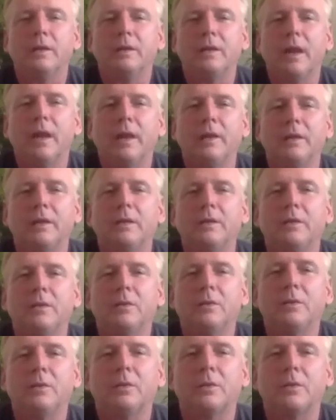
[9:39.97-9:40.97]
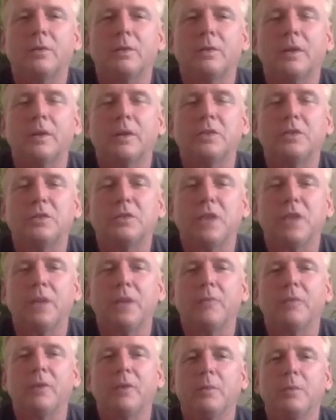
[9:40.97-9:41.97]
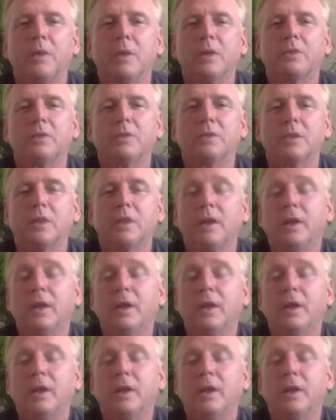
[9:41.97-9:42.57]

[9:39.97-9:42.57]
tightened or get in shape very much